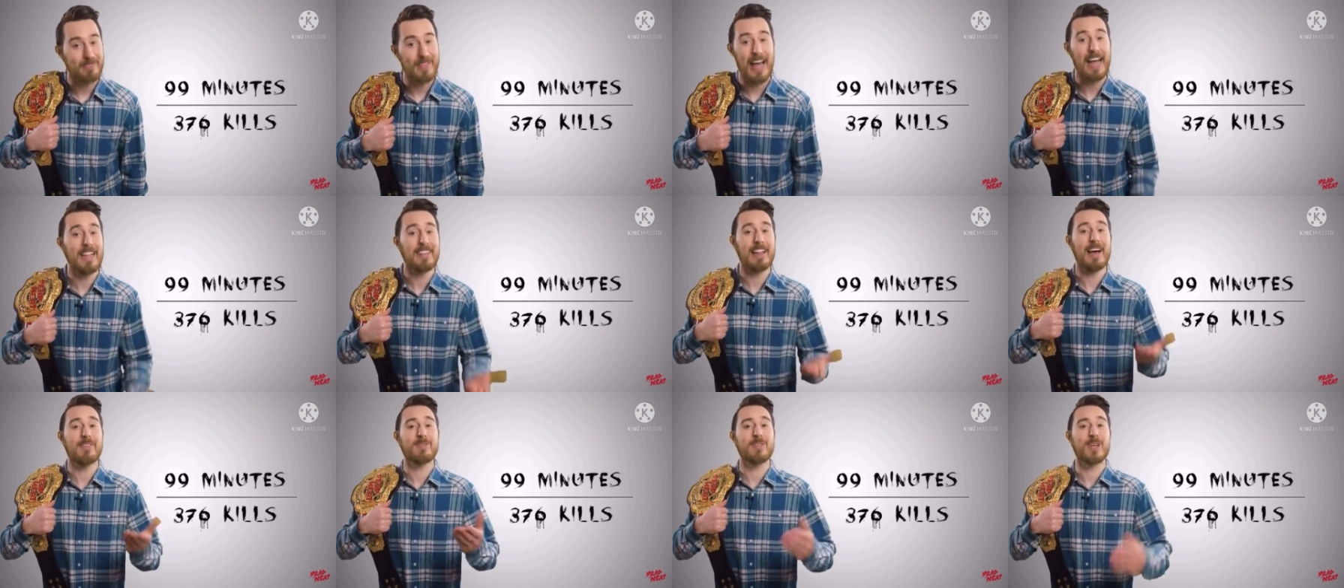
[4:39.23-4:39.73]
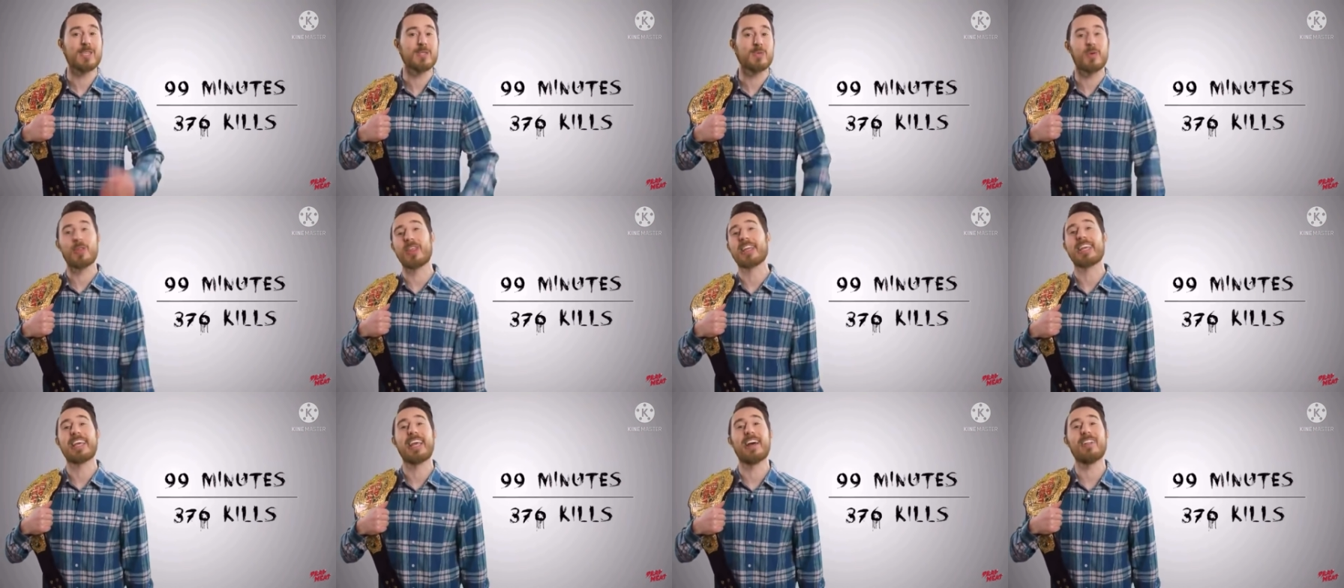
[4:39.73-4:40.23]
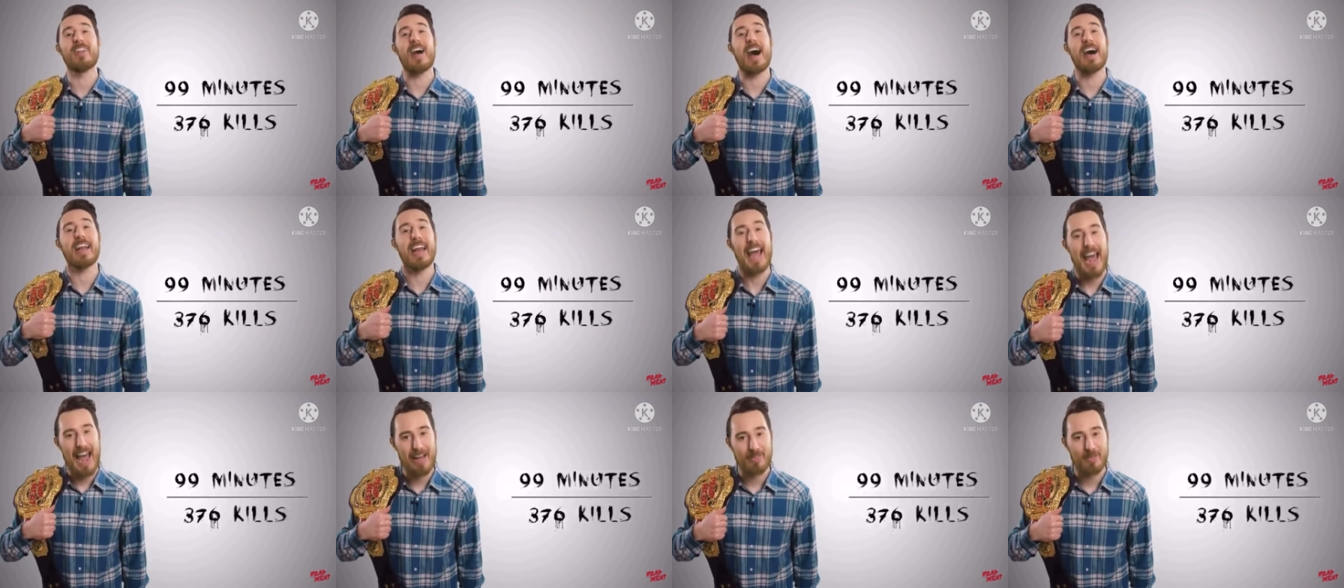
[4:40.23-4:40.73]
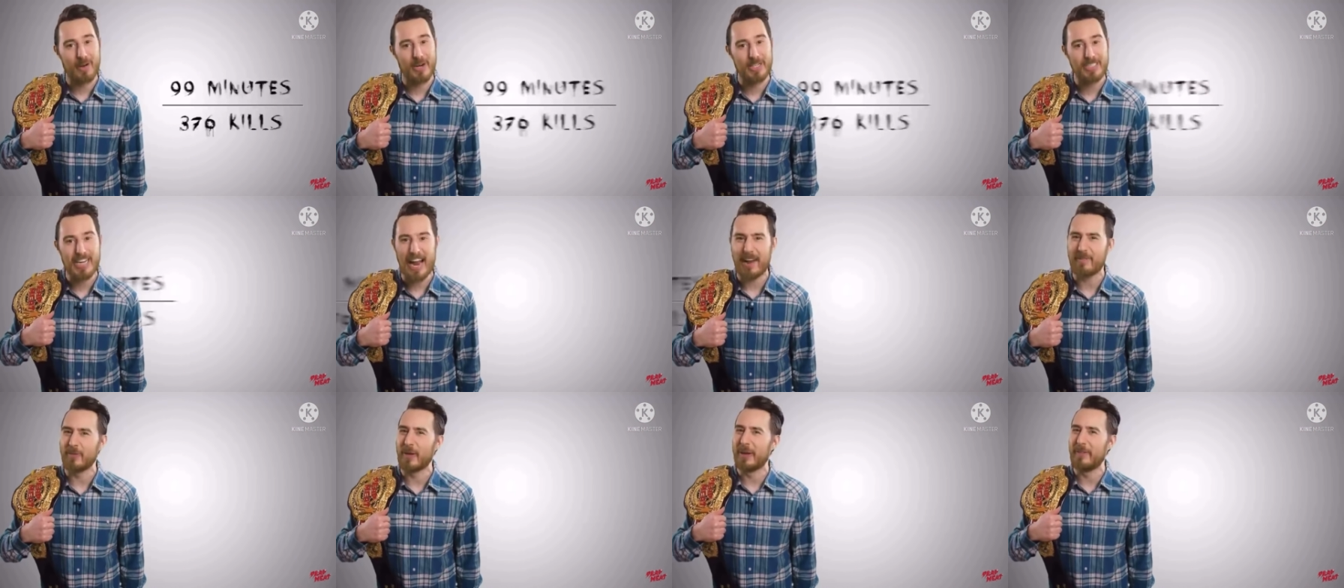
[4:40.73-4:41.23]
that left us with a kill on average
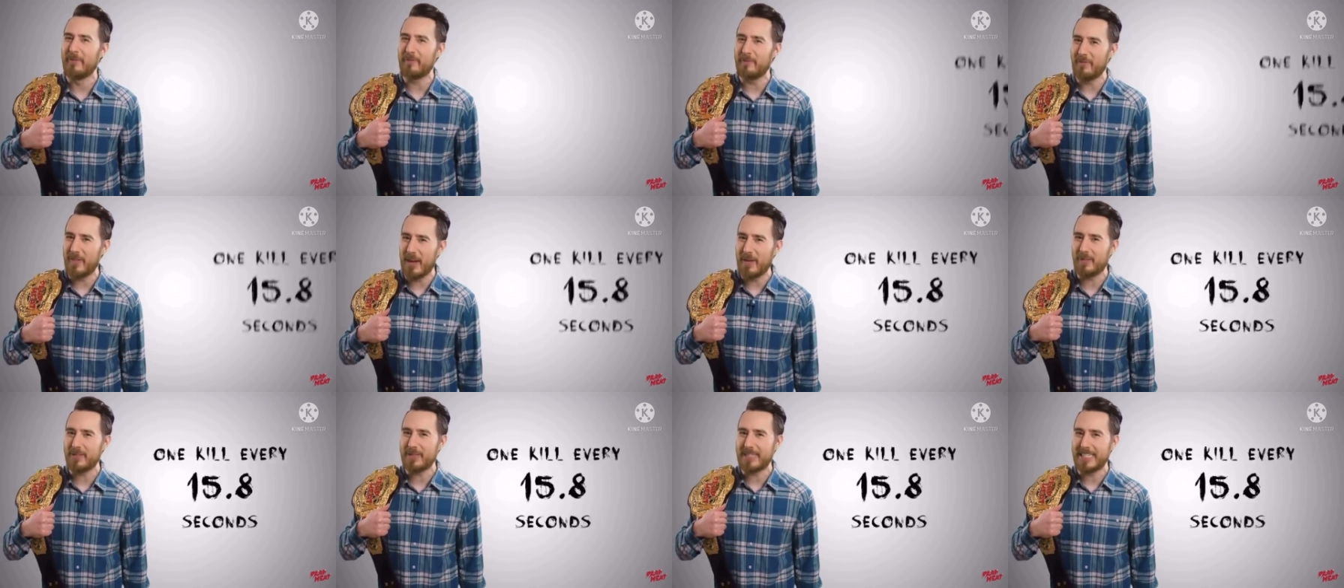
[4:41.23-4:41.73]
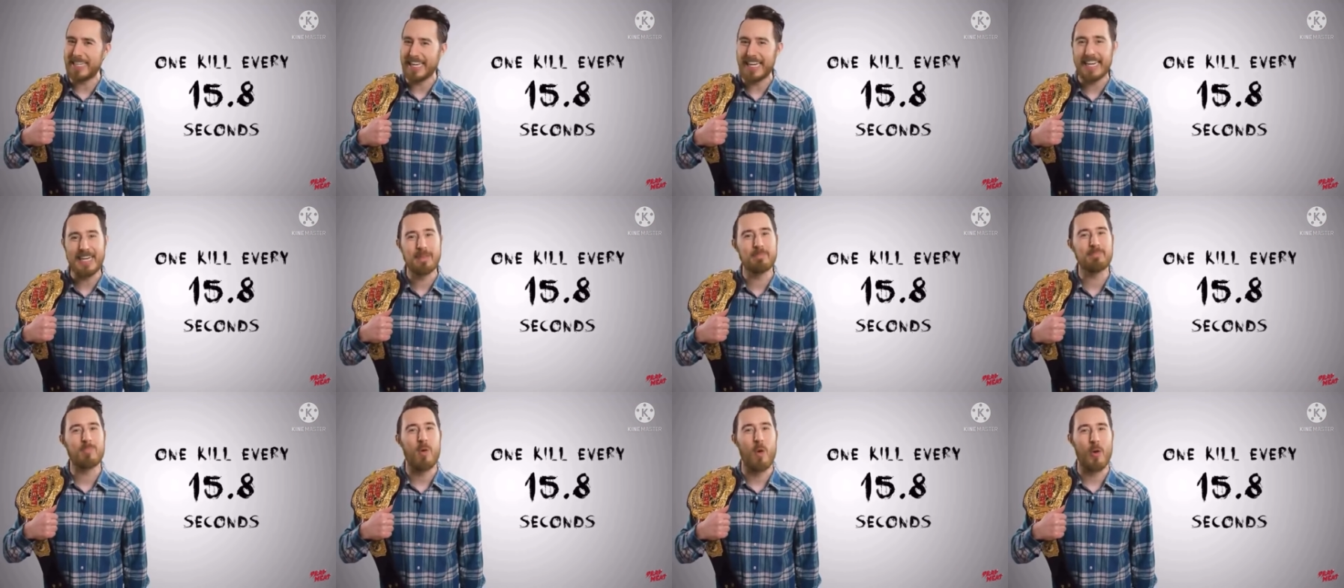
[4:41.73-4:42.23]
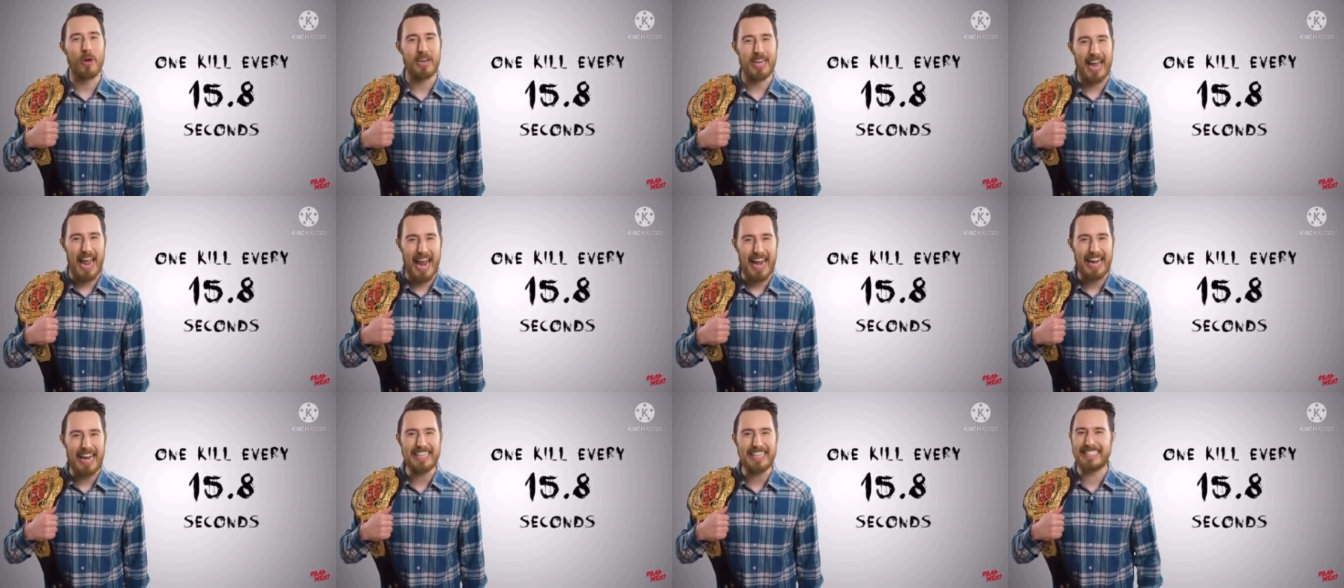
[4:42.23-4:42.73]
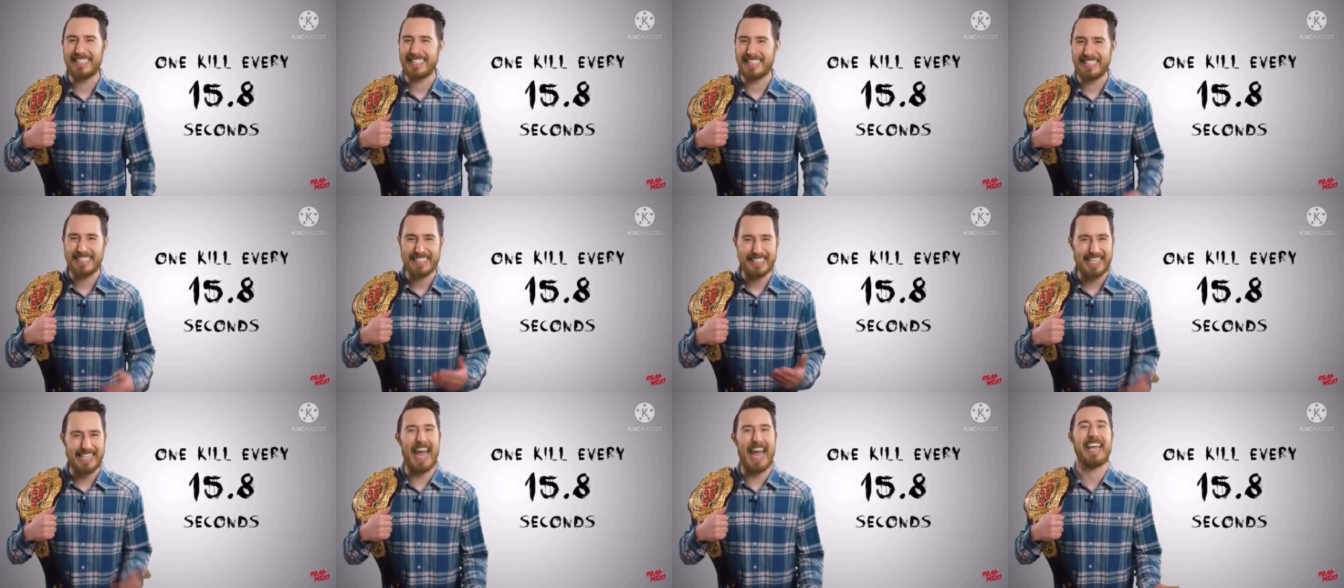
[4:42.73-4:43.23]
every 15.8
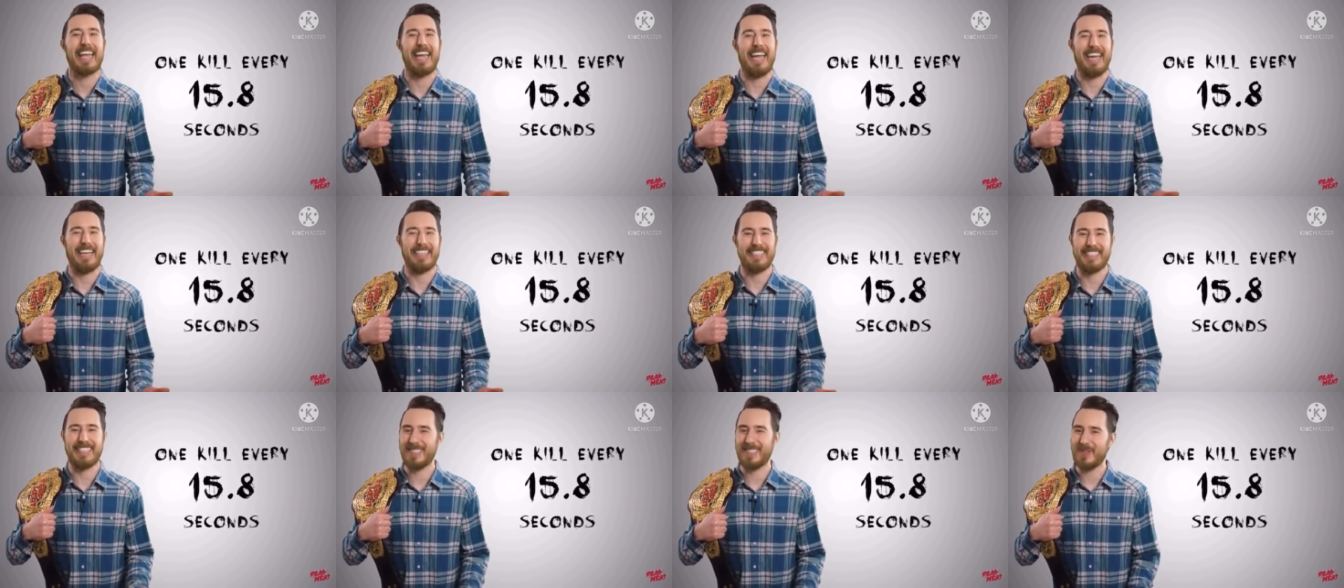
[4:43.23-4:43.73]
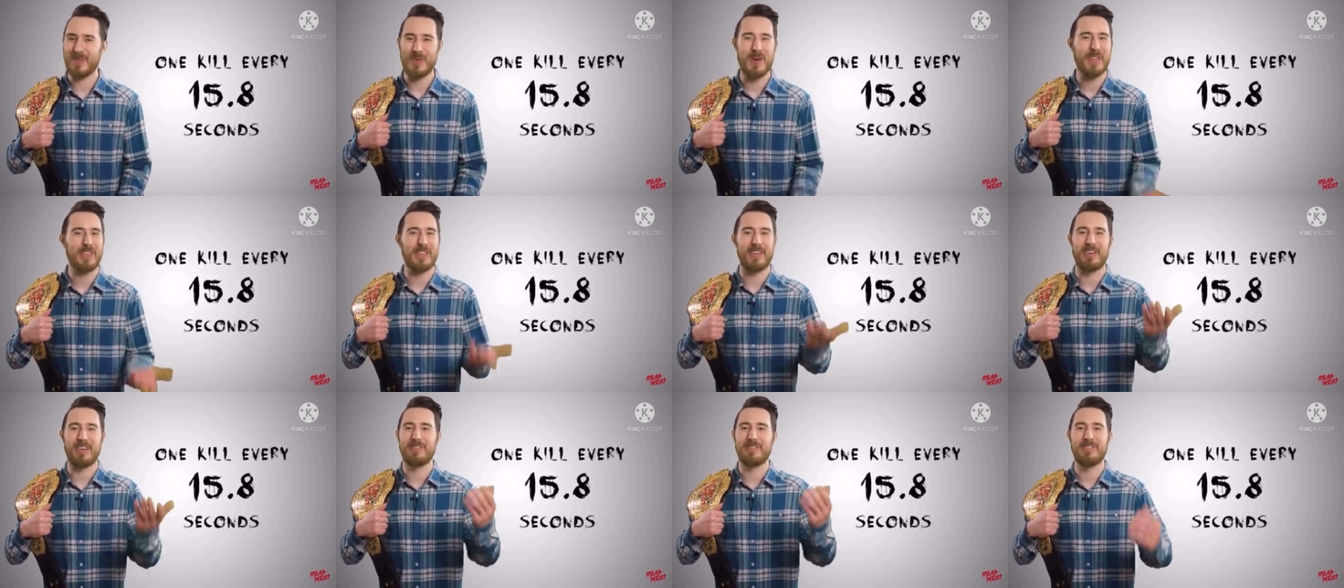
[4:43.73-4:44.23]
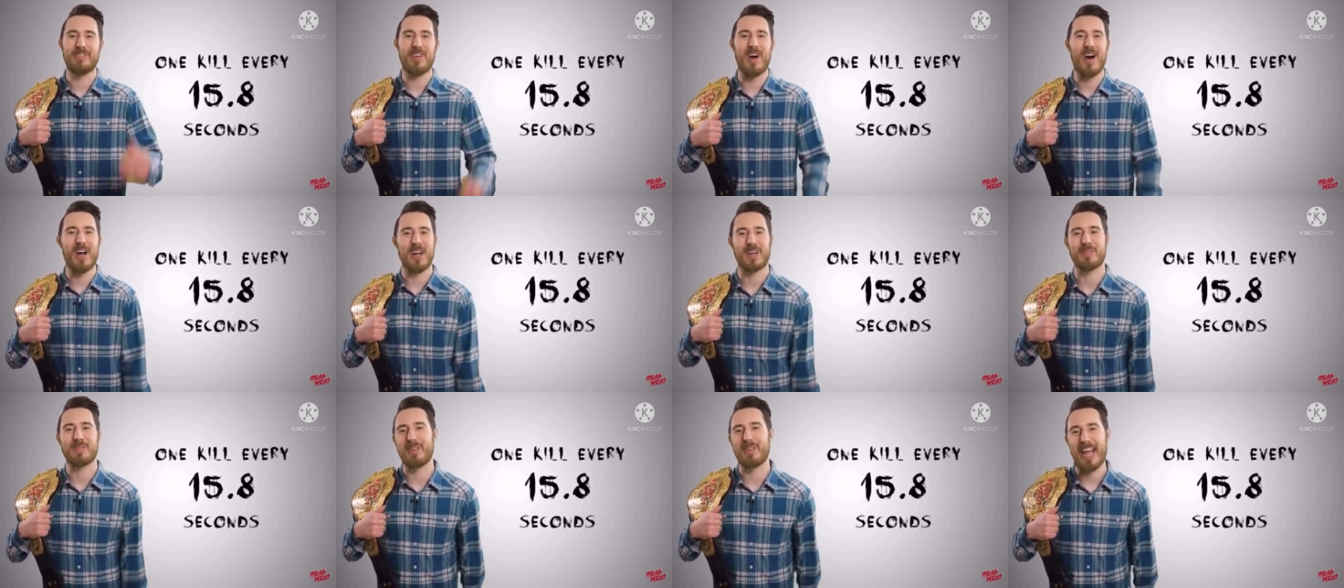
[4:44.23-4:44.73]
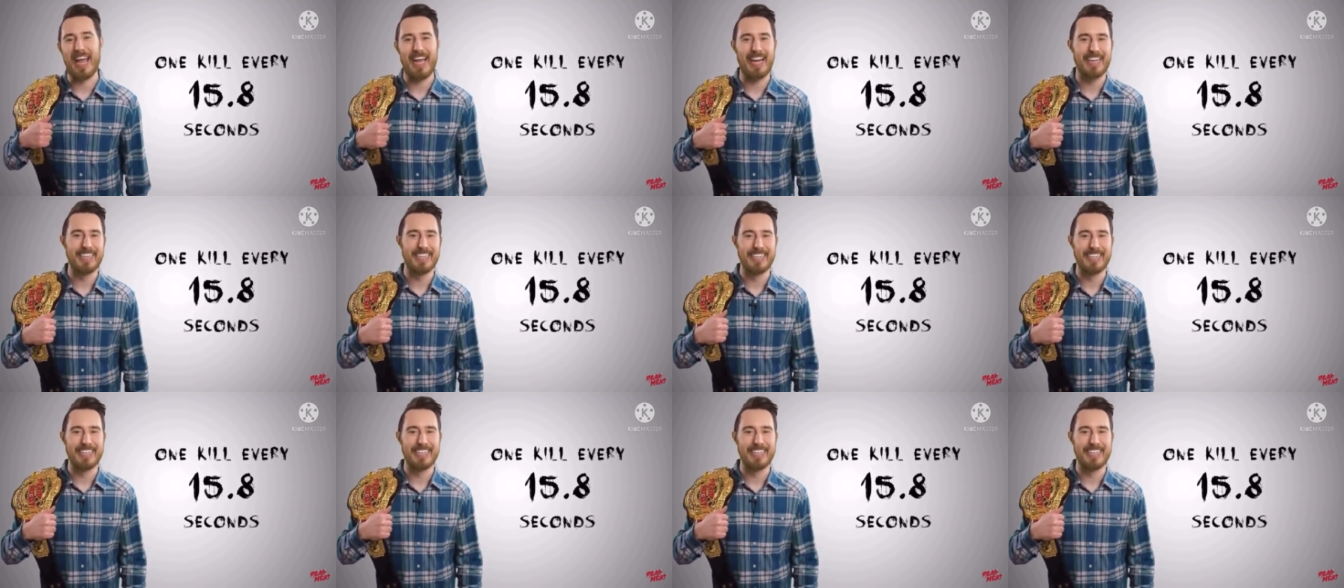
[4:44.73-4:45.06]
seconds. What the fuck, man?